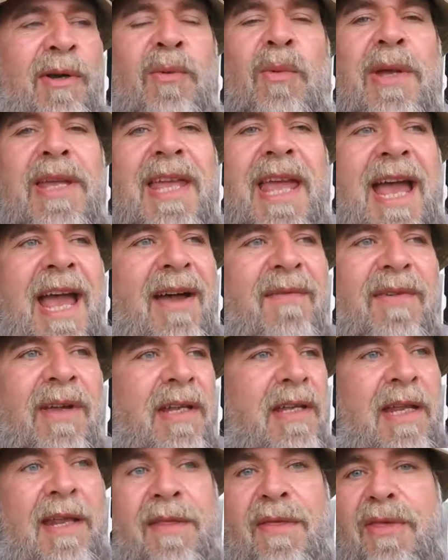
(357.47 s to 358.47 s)
and we
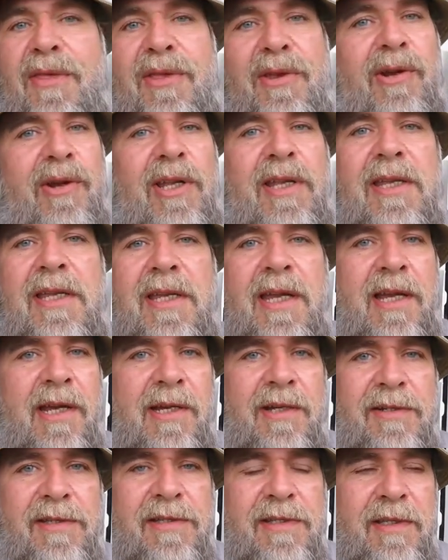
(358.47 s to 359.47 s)
haven't in 30
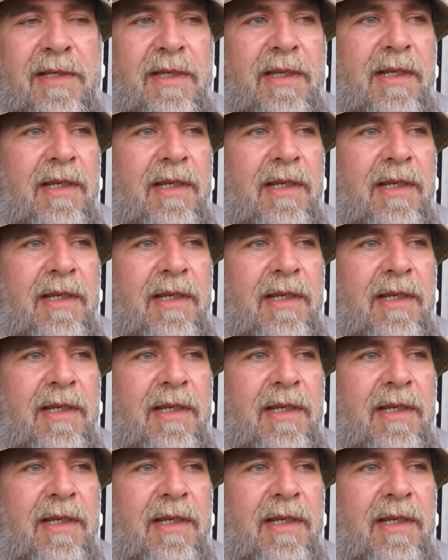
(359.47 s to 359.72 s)
years.